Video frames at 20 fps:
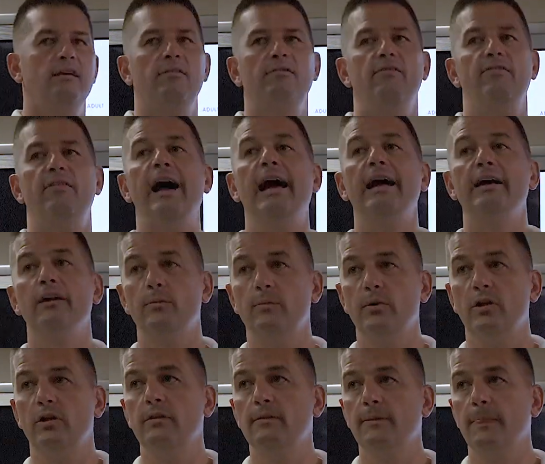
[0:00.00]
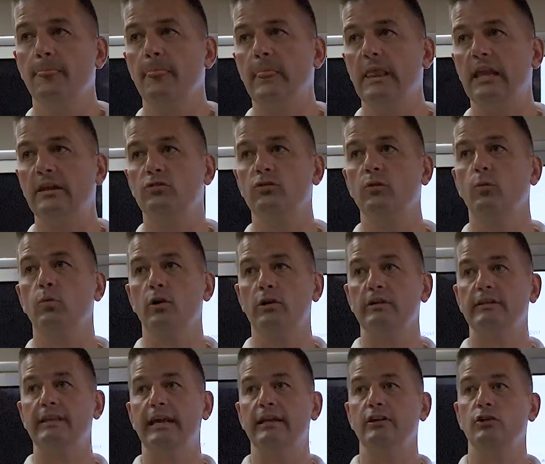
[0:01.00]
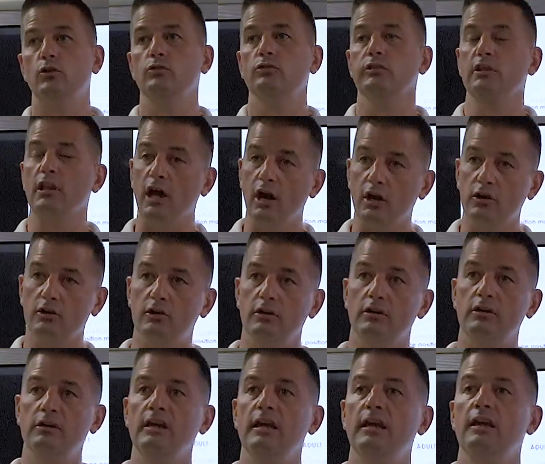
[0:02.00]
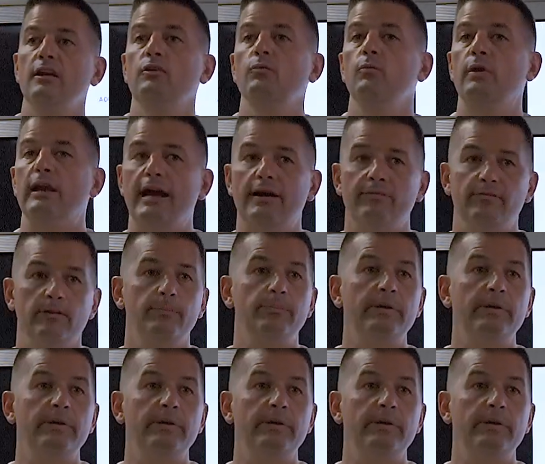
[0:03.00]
viable, is the word they use, longer, we have a